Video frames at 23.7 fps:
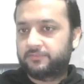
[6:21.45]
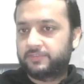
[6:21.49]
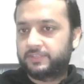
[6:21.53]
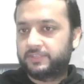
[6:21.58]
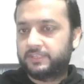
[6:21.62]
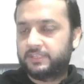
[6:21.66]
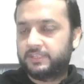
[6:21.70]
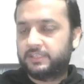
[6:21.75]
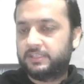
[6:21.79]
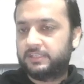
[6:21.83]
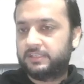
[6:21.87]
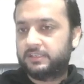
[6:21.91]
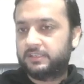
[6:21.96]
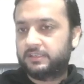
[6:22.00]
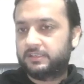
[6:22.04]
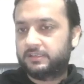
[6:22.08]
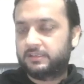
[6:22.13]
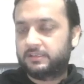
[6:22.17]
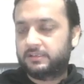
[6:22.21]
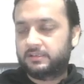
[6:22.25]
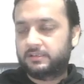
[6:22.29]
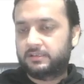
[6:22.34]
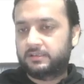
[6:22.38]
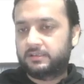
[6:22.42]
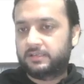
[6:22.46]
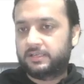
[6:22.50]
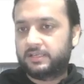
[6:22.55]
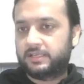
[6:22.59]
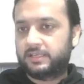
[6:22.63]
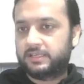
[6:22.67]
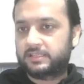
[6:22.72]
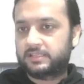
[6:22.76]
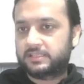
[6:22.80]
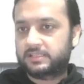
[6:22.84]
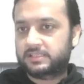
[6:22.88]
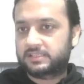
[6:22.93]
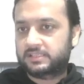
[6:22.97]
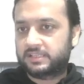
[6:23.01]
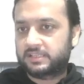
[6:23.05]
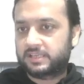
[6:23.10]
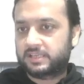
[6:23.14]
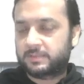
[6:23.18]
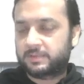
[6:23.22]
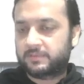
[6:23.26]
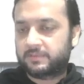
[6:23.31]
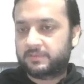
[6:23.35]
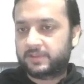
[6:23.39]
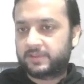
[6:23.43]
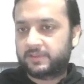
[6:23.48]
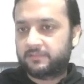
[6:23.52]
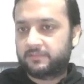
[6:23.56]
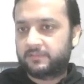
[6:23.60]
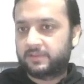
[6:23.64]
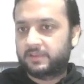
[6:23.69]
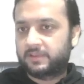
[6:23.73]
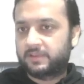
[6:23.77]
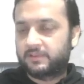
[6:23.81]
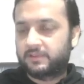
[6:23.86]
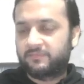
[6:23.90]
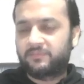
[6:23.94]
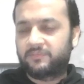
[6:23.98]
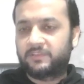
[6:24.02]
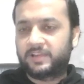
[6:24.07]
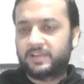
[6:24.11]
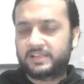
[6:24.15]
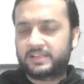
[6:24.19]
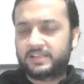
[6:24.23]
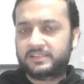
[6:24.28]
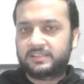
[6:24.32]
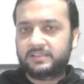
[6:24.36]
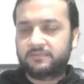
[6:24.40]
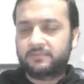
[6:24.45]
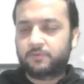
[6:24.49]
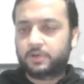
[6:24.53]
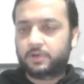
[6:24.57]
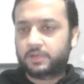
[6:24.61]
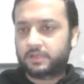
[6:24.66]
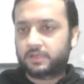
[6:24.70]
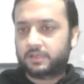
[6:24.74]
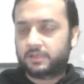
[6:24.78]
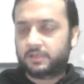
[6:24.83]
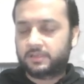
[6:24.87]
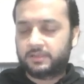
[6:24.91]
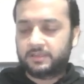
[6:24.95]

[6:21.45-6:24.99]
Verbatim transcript: the radius is 3r/5, let's see what